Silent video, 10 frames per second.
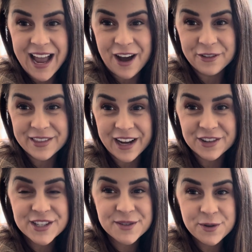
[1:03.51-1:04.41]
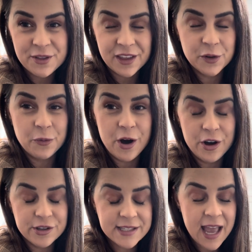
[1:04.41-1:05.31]
out there smoothing the
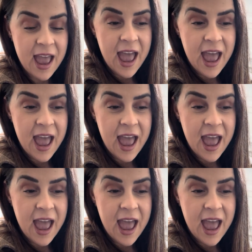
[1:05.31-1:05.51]
walls.